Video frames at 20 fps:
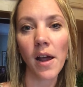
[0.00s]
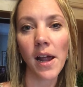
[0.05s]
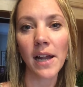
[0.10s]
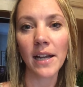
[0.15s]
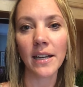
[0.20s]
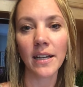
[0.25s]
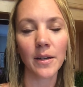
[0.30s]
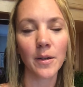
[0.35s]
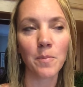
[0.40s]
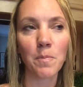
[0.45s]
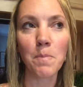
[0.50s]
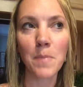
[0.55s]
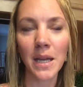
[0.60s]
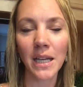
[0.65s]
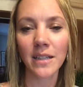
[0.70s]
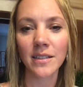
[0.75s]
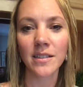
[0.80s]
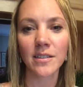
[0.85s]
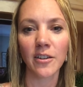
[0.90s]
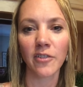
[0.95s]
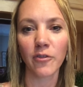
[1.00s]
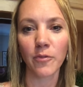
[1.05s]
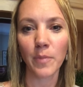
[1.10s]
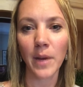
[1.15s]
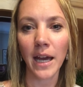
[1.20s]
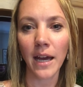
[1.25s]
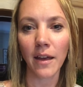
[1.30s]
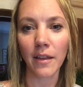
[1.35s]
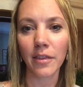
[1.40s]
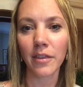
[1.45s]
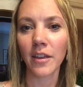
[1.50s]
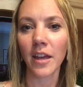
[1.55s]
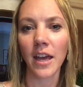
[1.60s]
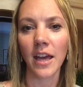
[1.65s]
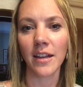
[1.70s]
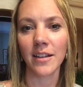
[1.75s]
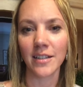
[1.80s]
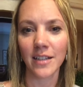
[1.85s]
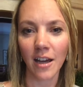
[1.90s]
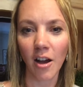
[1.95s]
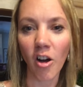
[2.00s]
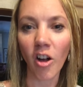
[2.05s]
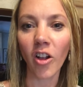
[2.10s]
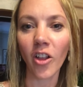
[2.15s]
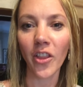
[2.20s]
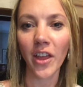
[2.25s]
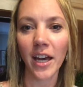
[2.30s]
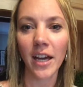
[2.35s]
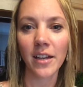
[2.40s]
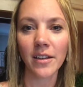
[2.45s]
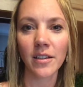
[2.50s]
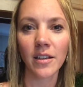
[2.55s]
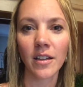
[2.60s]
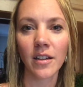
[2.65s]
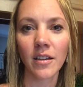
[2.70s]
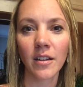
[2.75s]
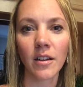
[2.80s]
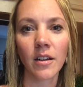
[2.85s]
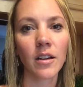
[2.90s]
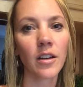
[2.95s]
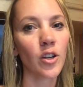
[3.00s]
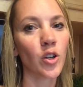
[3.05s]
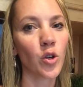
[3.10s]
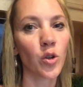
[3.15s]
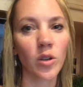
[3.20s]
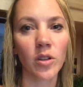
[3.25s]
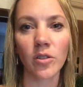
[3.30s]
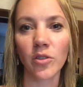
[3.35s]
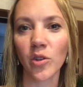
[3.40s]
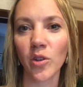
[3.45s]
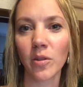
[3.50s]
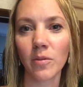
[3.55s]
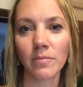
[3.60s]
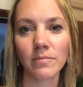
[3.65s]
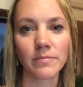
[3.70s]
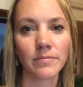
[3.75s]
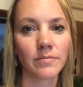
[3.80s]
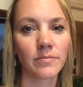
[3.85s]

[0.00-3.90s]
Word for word: and minutes of math and all that, kudos.